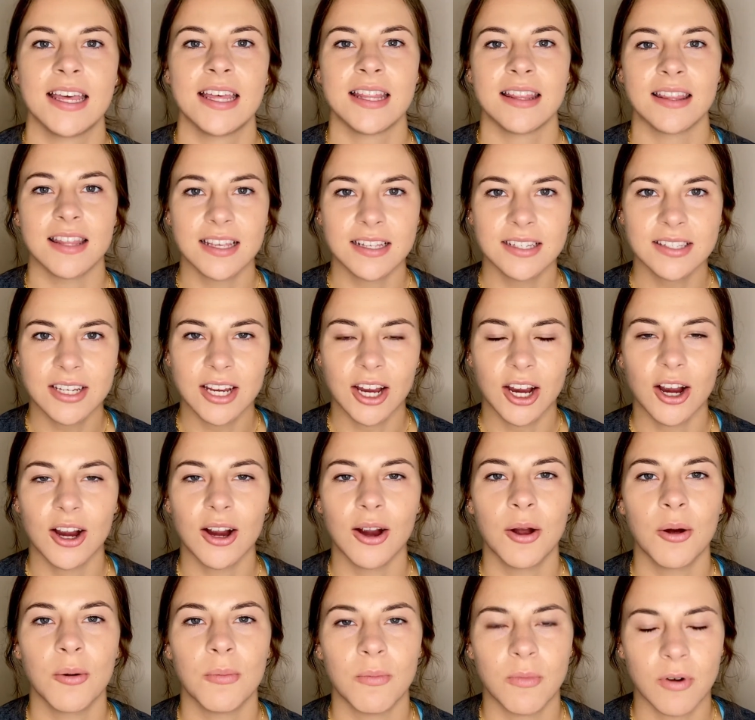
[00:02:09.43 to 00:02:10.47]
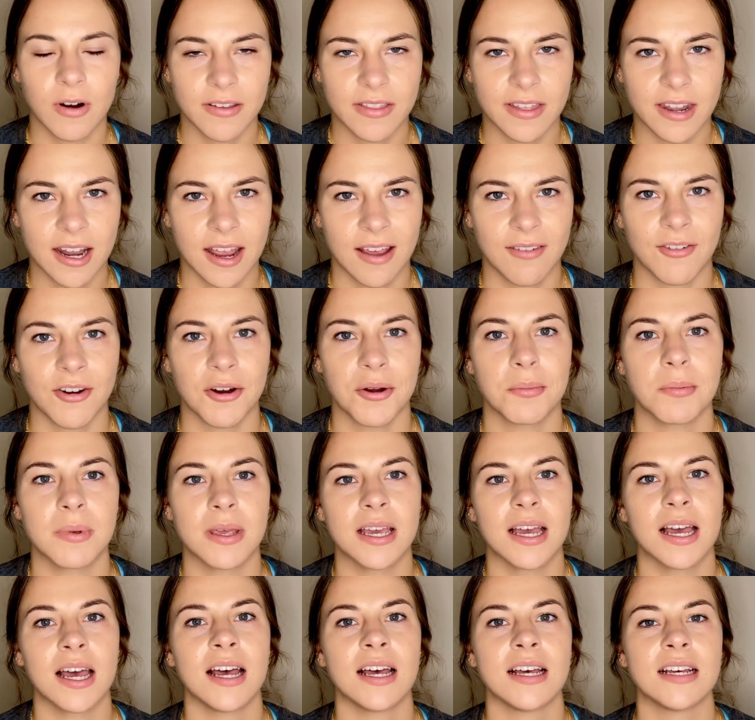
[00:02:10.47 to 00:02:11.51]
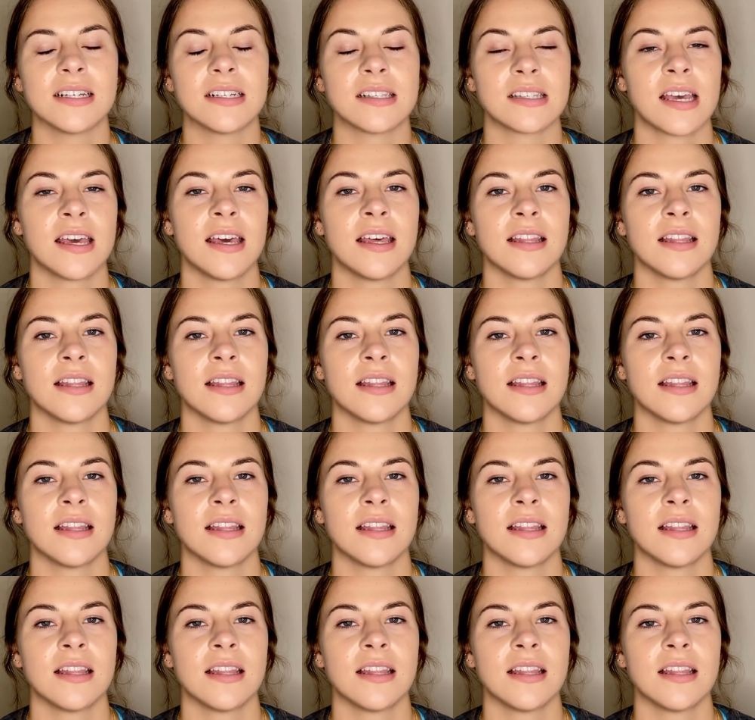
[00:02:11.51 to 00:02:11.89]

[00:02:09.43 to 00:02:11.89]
This year, more than ever, because